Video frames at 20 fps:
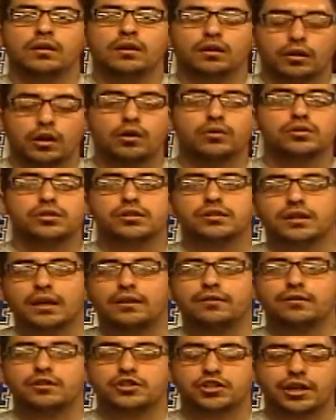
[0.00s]
Coach
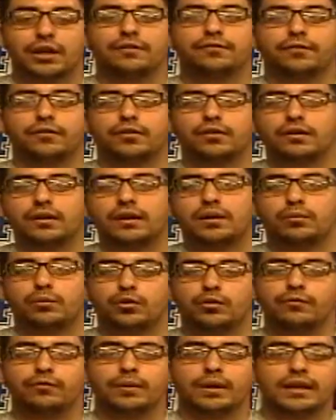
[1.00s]
Schaefer in
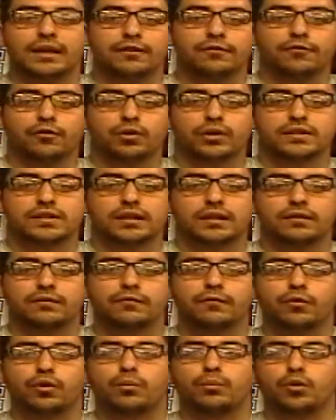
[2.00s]
room E14
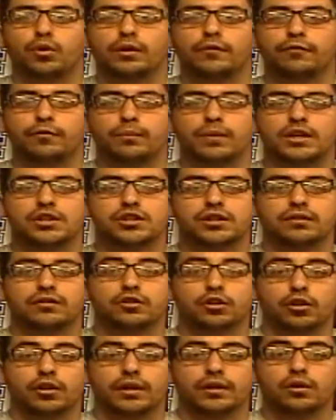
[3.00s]
for more information
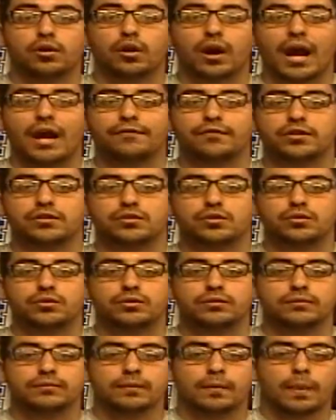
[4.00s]
during or after
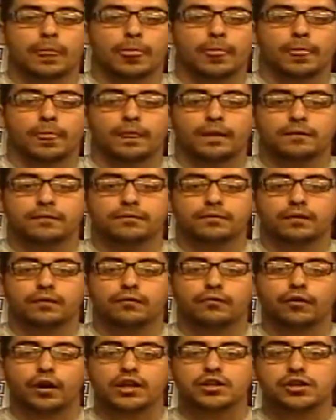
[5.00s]
school.
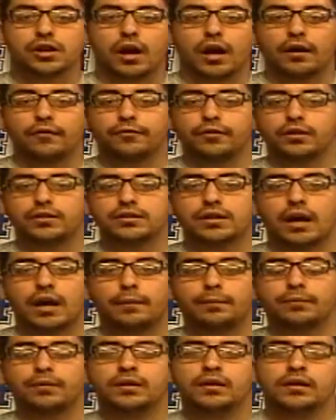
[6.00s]
Fresh off their
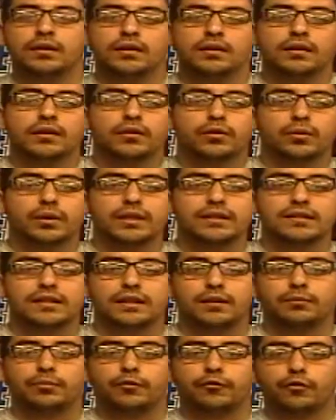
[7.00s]
top three
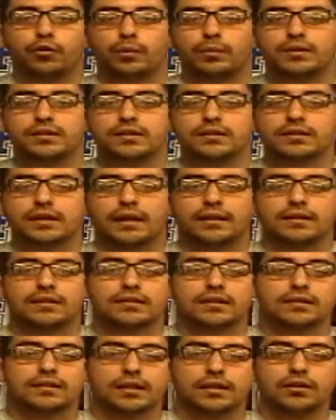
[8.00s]
team performances at the
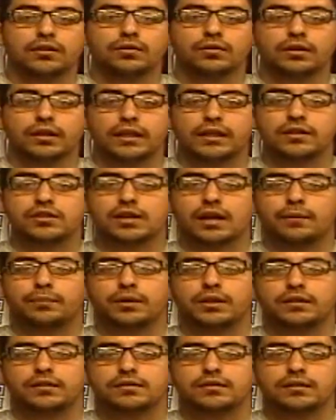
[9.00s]
Centennial League
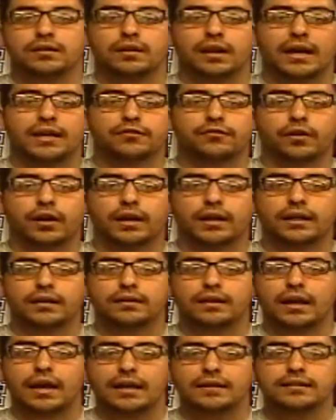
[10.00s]
Champions last Friday.
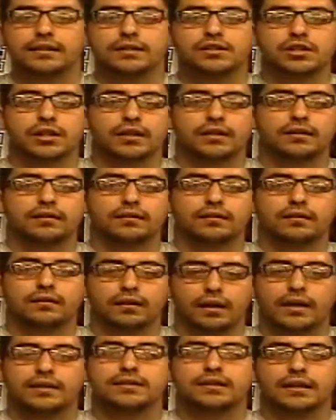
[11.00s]
The SHA,
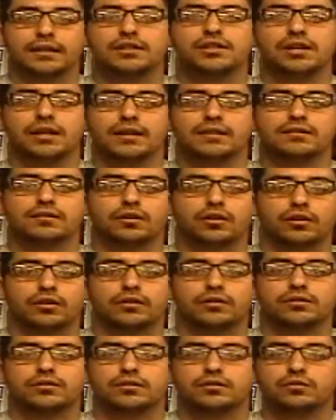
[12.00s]
SHS
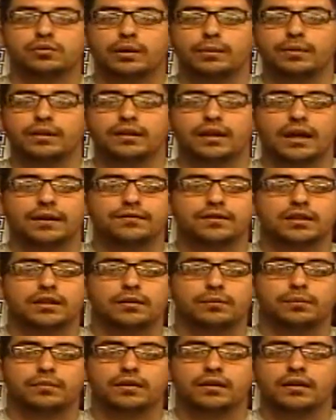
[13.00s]
girls swim and dive
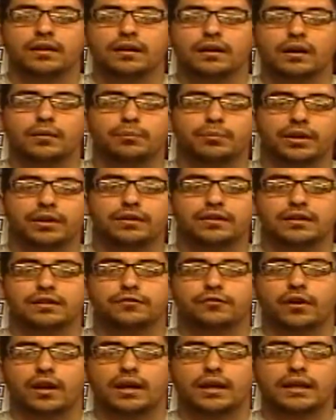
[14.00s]
team compete this
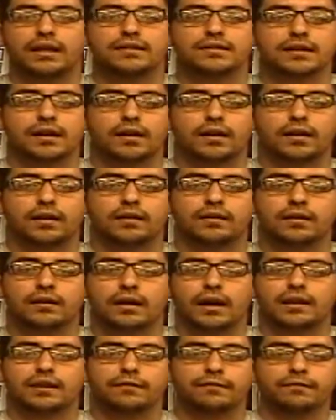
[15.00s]
Friday and Saturday
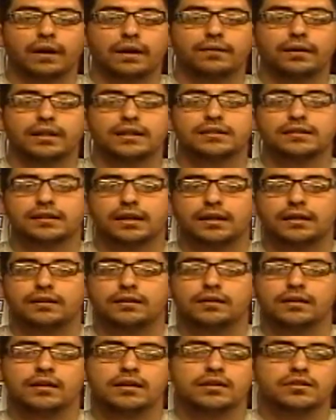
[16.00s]
at the 5A
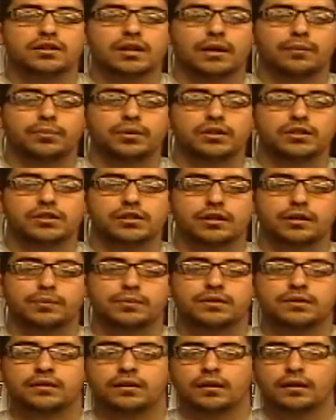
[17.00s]
State
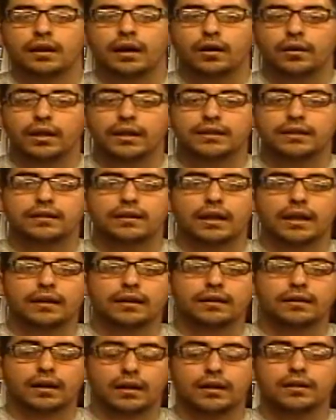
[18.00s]
Championships held at the Nat-
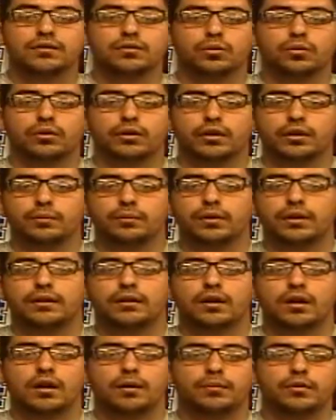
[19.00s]
Natatorium in
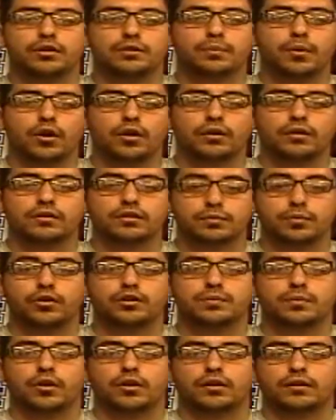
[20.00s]
Hummers Park
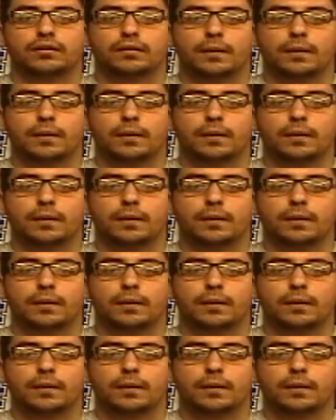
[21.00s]
Sports Park.